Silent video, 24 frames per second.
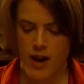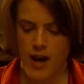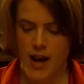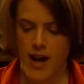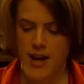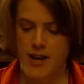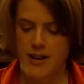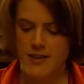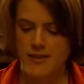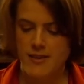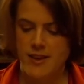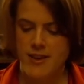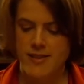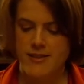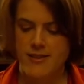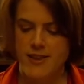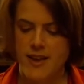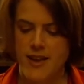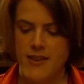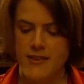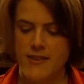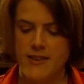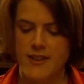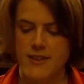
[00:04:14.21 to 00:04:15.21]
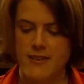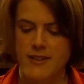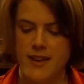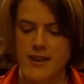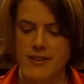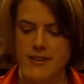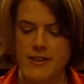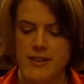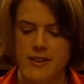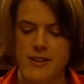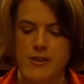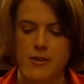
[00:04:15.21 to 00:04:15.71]
And as I said, these
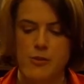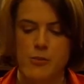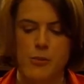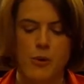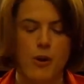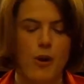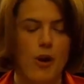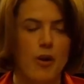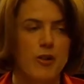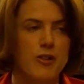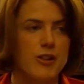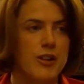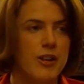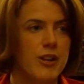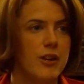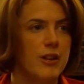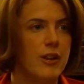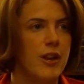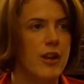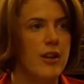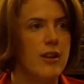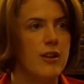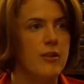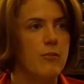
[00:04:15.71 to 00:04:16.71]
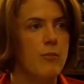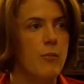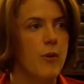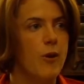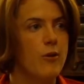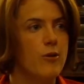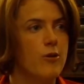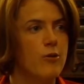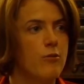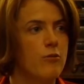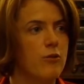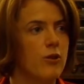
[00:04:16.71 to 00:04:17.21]
ideas were articulated
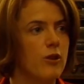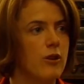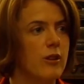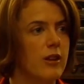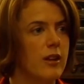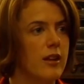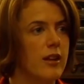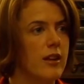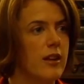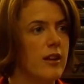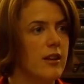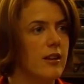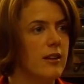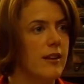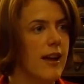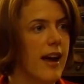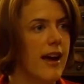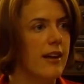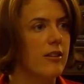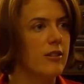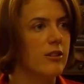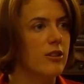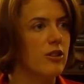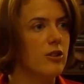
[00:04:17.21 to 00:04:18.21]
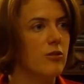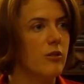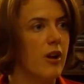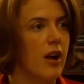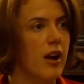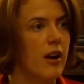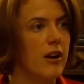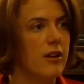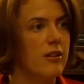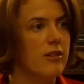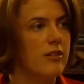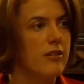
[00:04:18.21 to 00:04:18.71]
most fully in Atlas
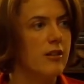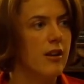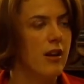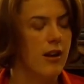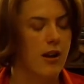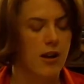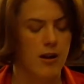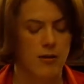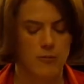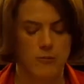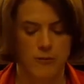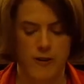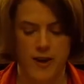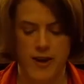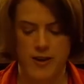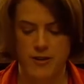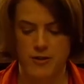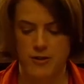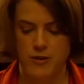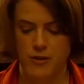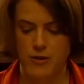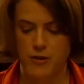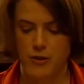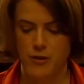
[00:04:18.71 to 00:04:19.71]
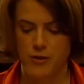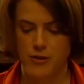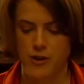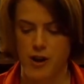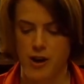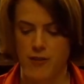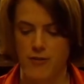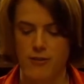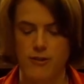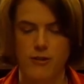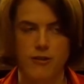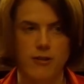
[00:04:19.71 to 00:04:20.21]
Shrugged, Rand's third
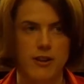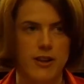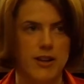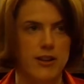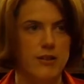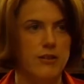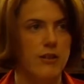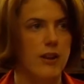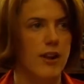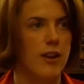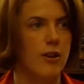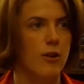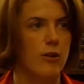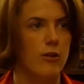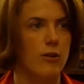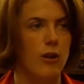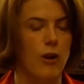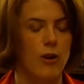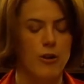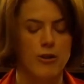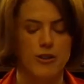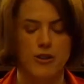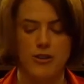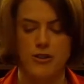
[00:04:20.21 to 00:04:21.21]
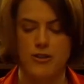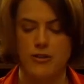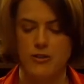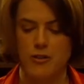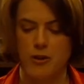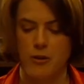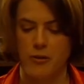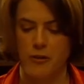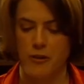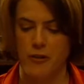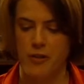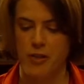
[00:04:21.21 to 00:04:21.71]
novel and her largest. It's
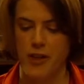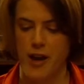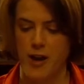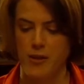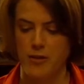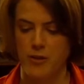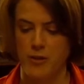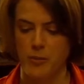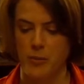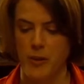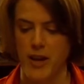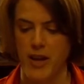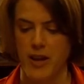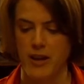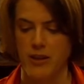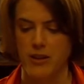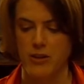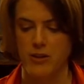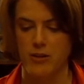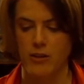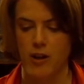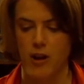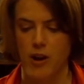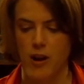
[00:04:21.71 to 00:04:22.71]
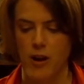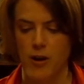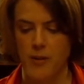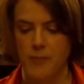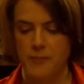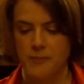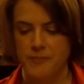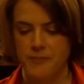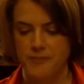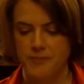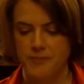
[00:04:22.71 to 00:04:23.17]
over 1,000-page long.